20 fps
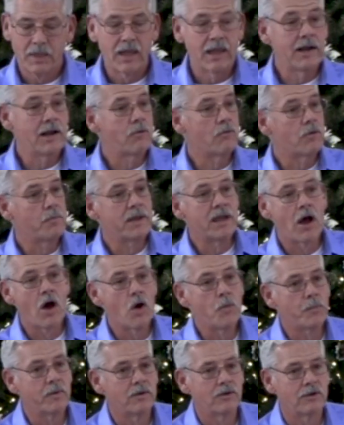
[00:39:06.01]
And it will be
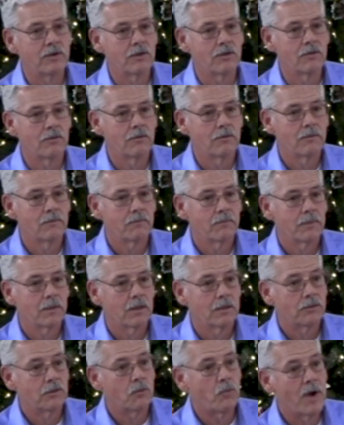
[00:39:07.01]
open to you.
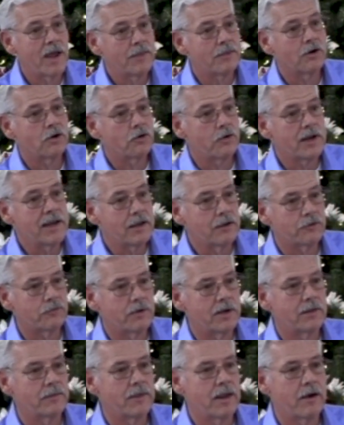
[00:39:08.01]
The way the Greek is
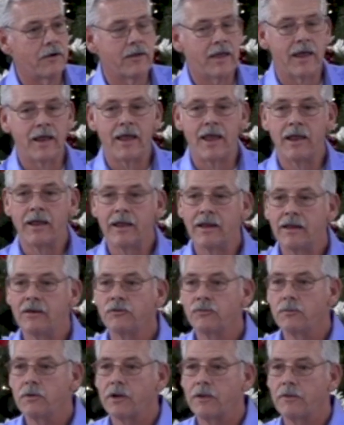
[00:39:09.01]
written there, that
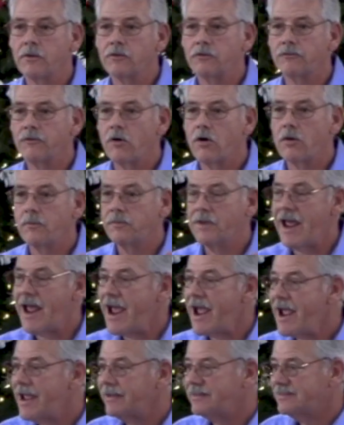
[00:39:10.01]
each one of those verbs,
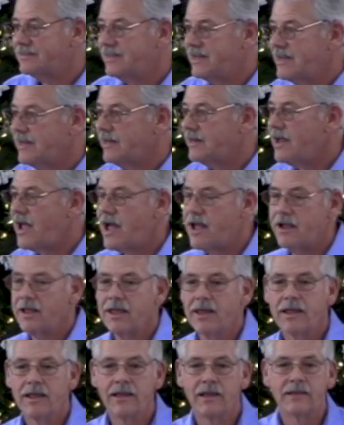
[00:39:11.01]
ask, seek, and knock,
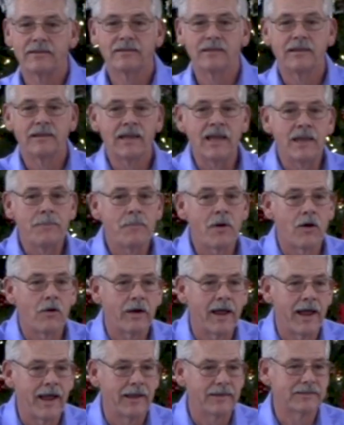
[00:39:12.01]
is keep
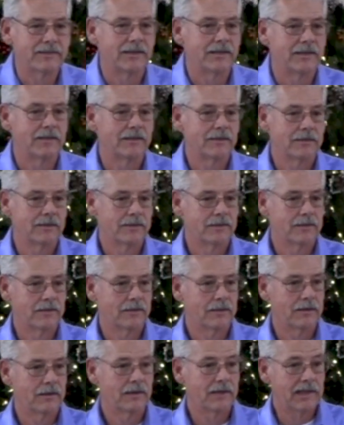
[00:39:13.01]
on asking,
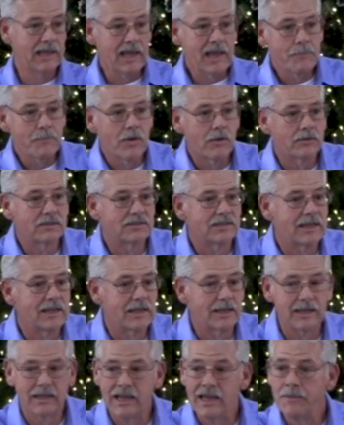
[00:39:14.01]
keep on
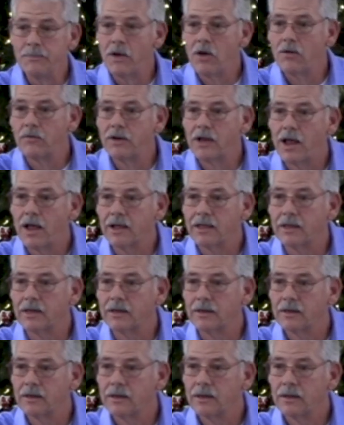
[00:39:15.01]
seeking, keep on
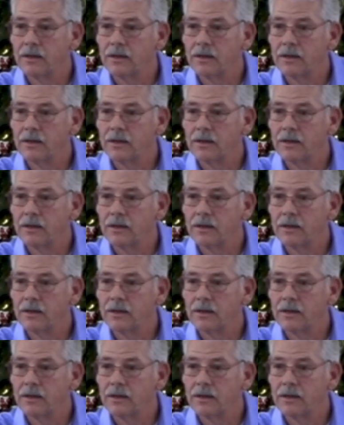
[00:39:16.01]
knocking